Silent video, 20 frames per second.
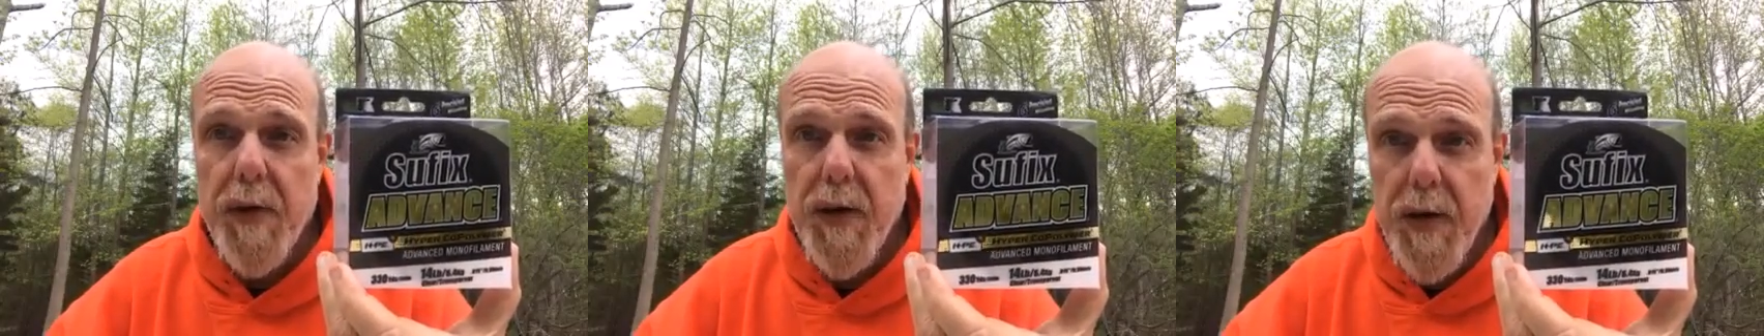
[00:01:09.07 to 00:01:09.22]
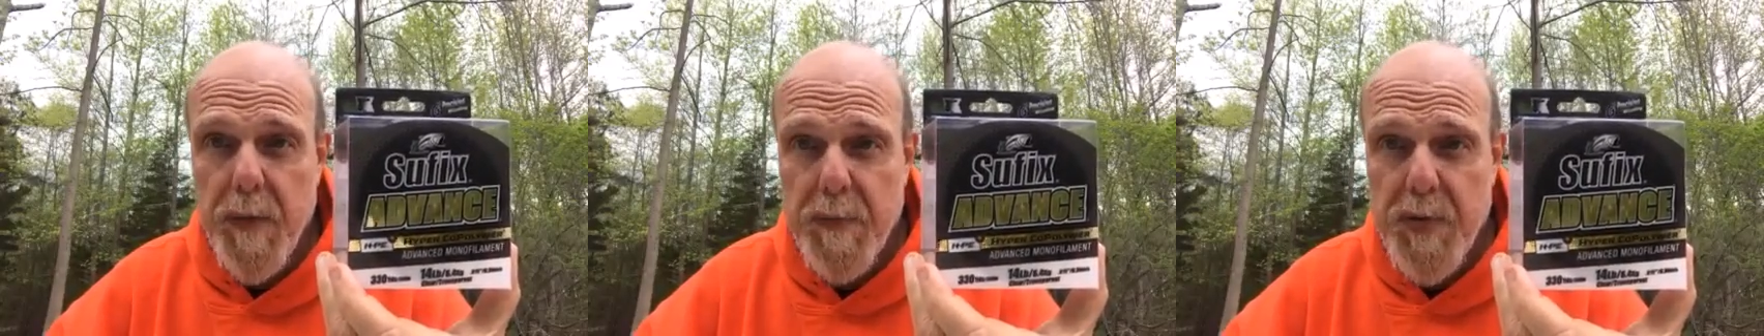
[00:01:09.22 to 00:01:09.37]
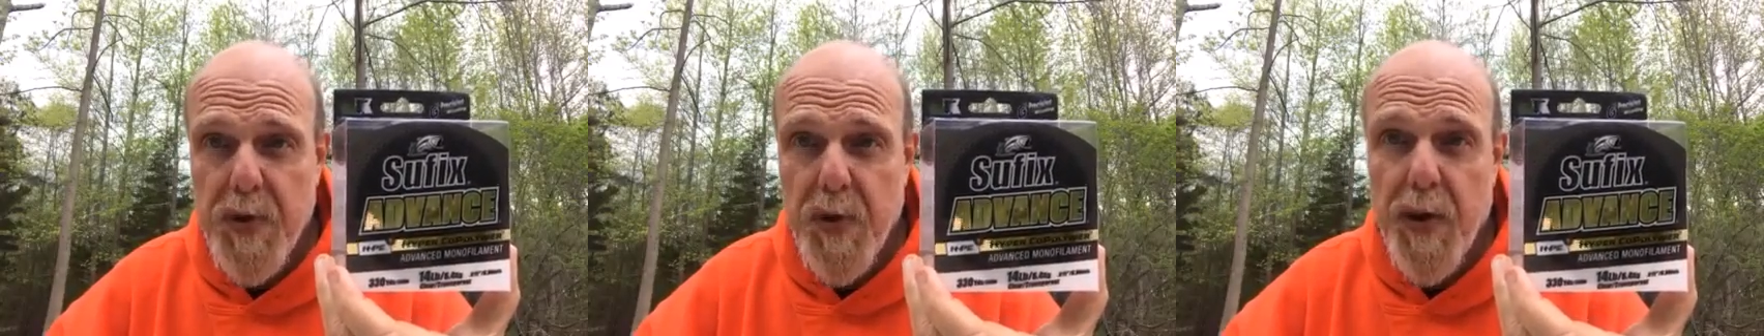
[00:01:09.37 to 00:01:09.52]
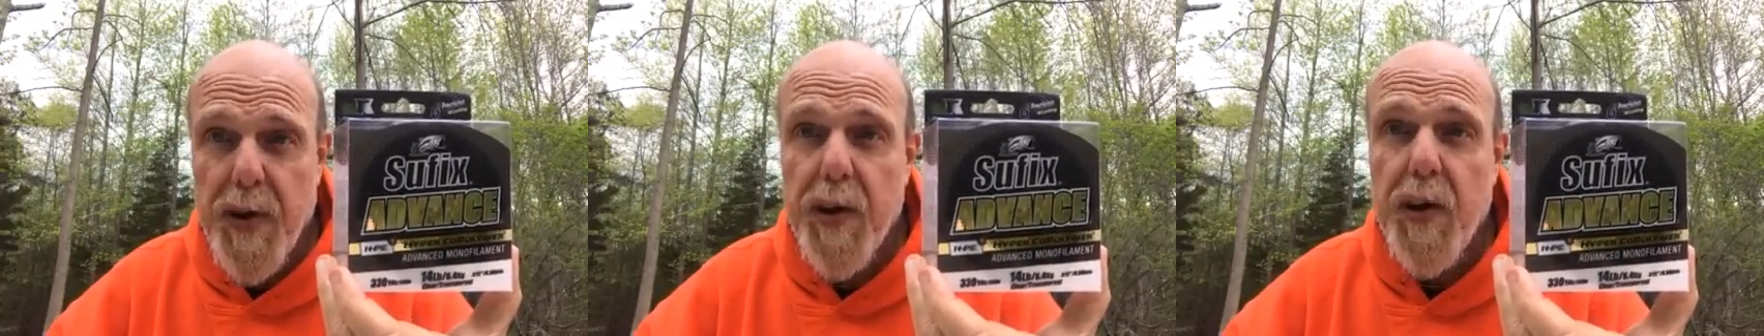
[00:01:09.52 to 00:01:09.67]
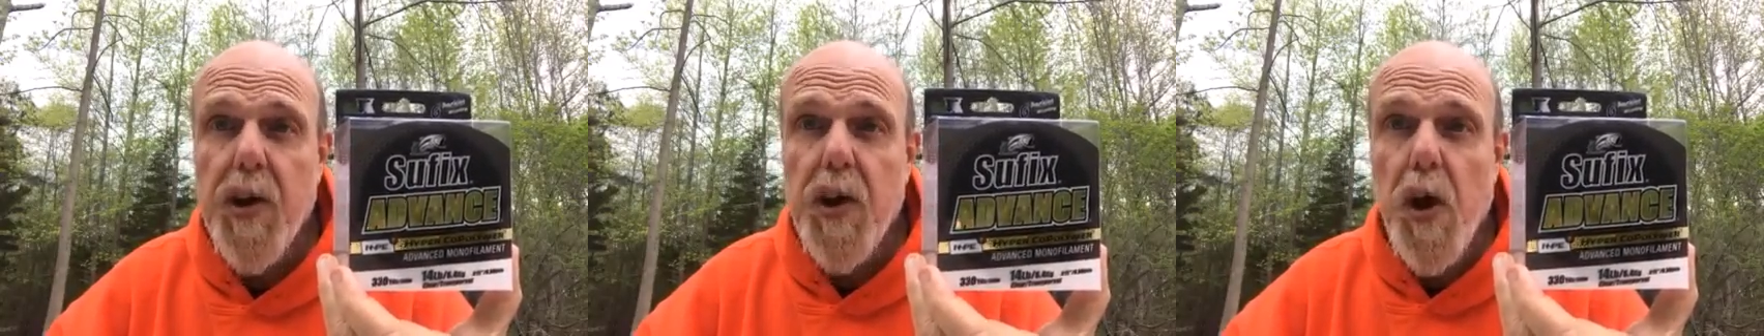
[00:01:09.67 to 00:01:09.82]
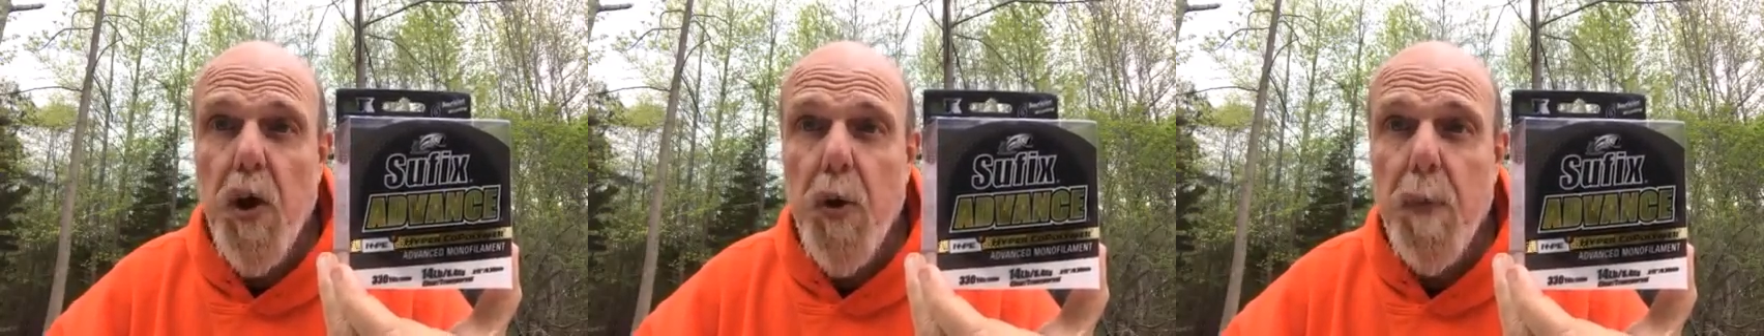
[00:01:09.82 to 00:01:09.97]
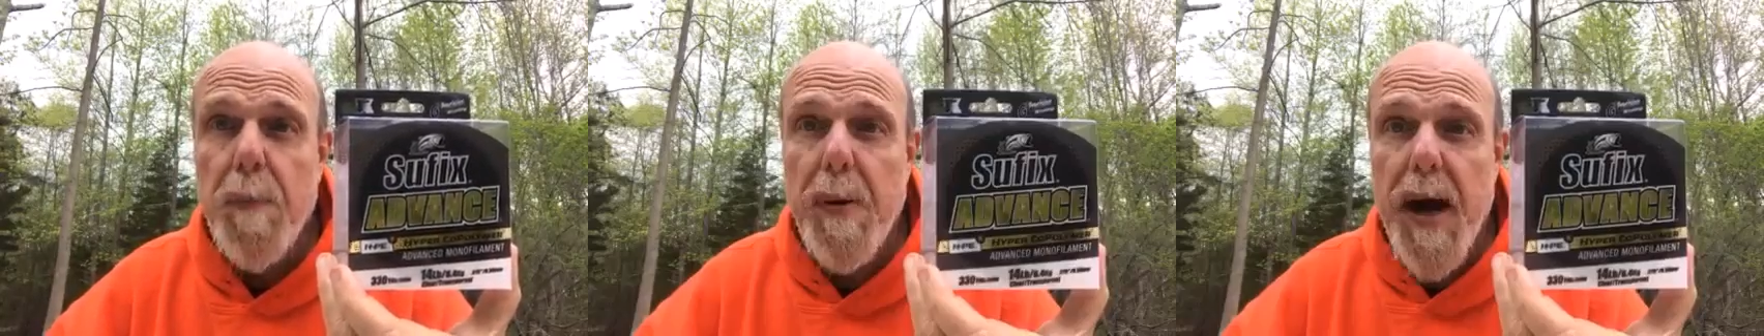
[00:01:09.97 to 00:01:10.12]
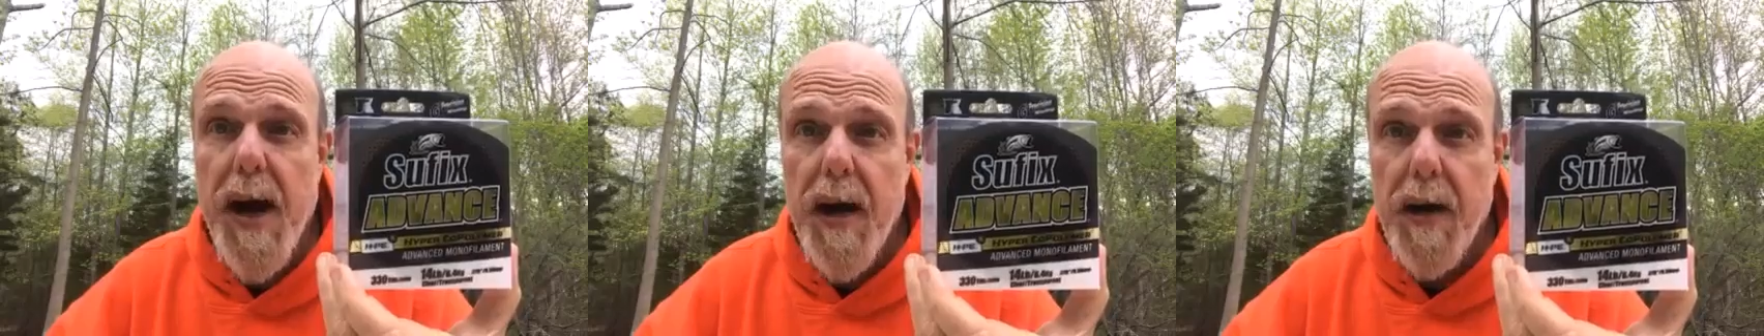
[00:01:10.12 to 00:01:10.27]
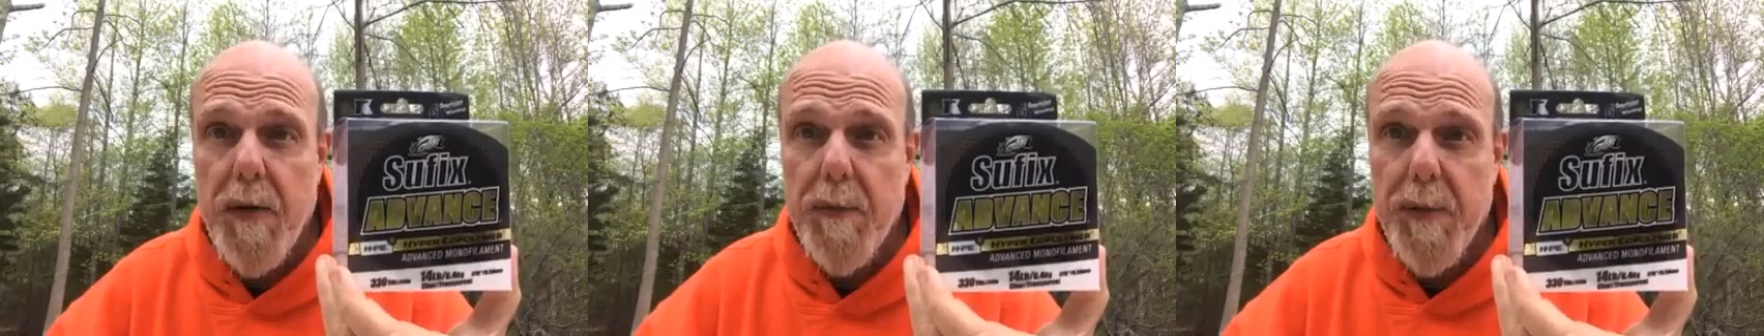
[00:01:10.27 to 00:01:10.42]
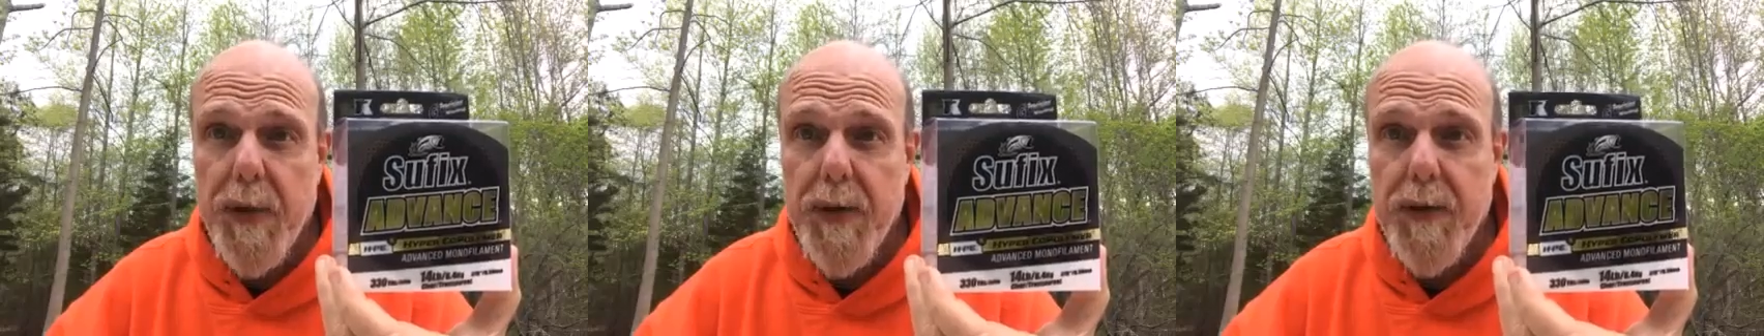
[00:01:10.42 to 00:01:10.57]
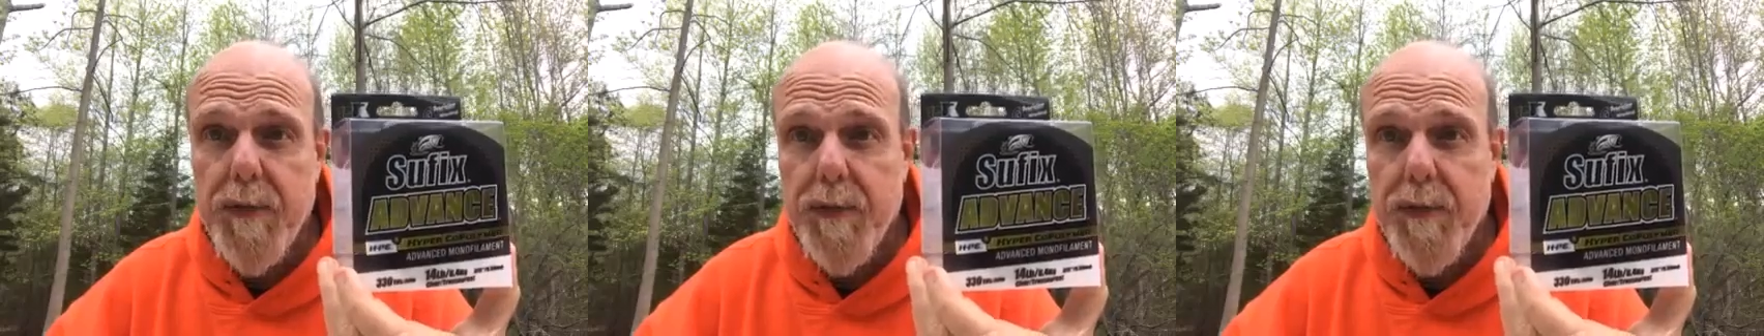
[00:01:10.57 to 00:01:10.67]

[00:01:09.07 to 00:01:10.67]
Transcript: I'm sorry, copolymer.